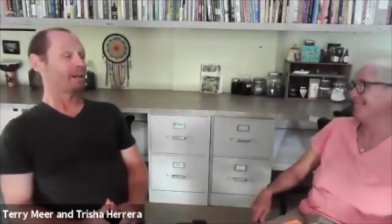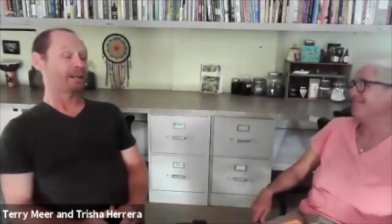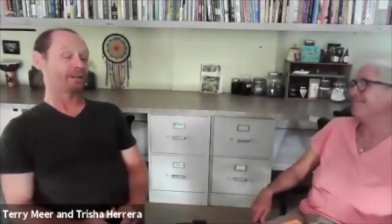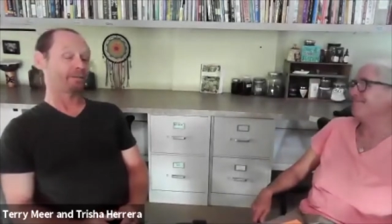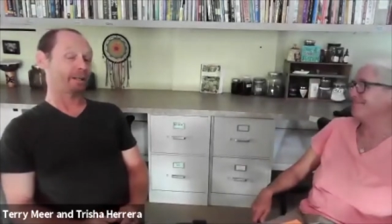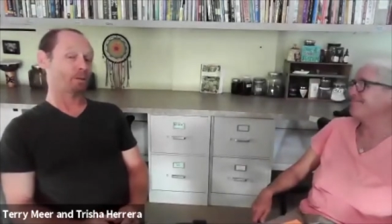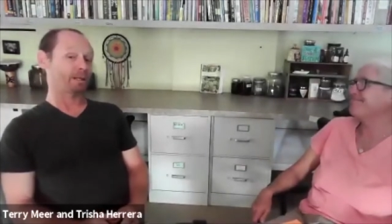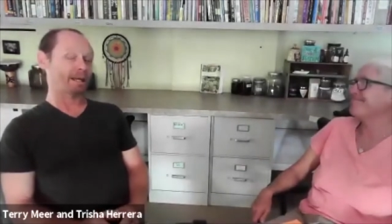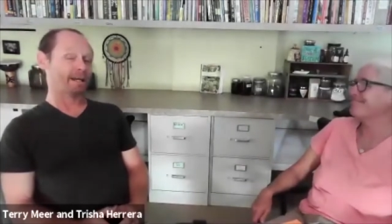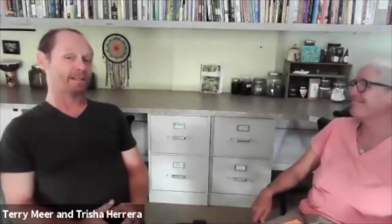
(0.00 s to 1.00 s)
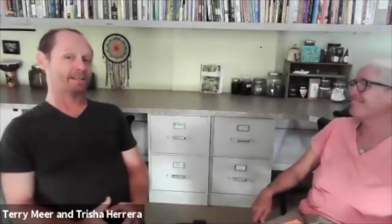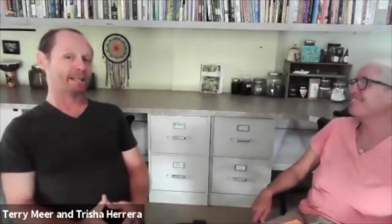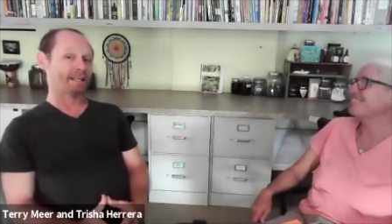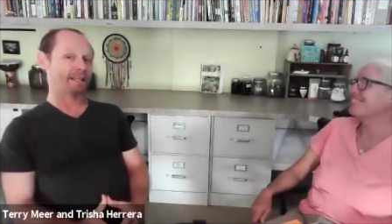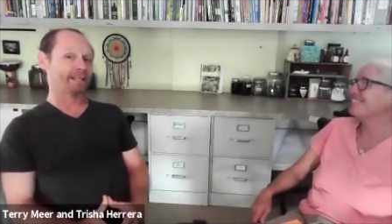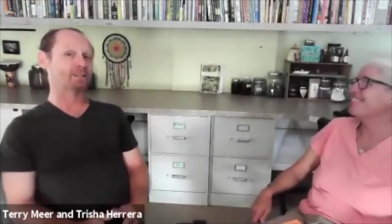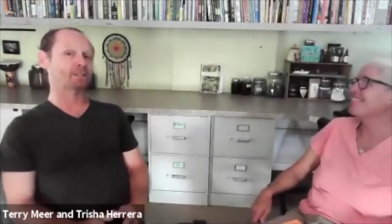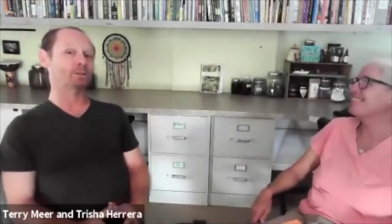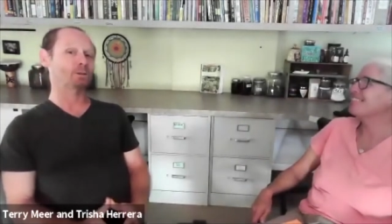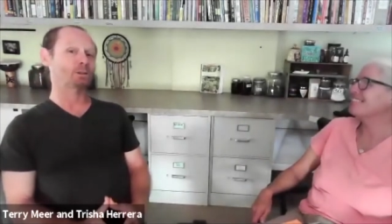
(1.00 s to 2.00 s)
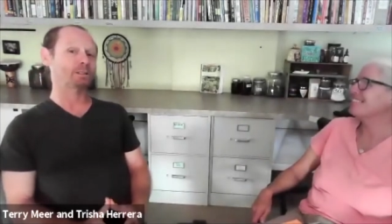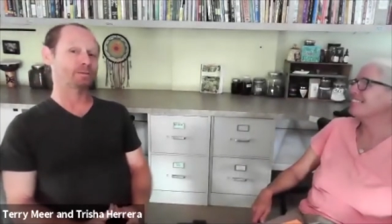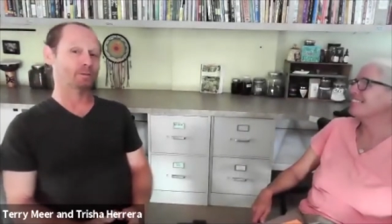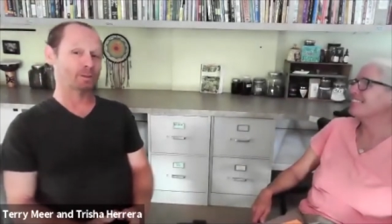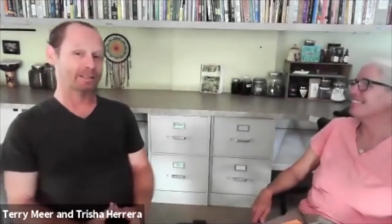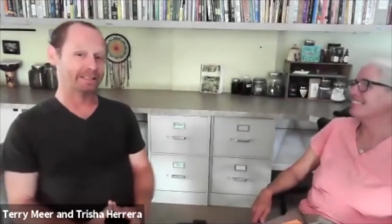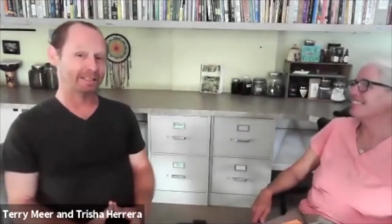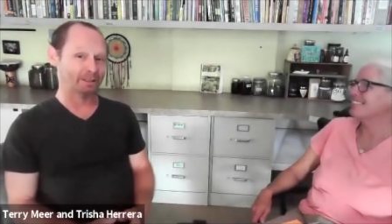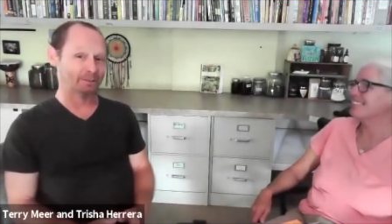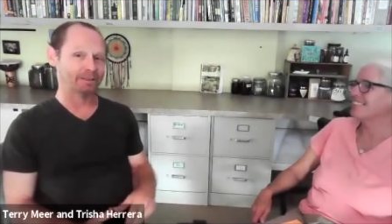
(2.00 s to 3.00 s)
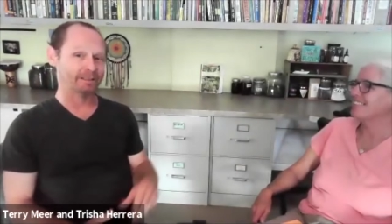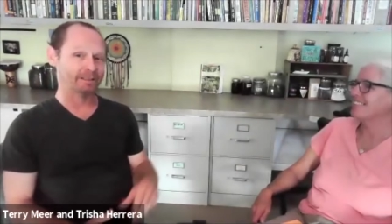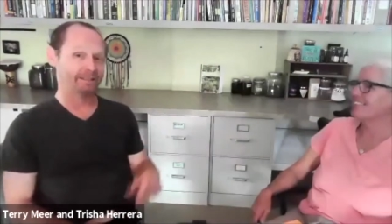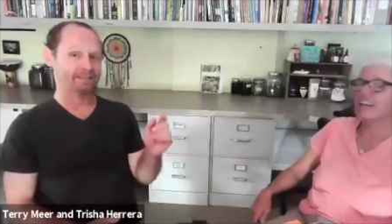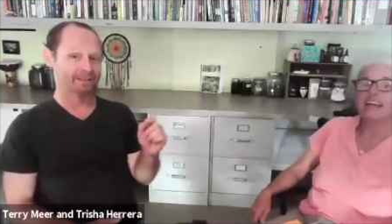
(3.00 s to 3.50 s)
If anyone has a solution for deer, please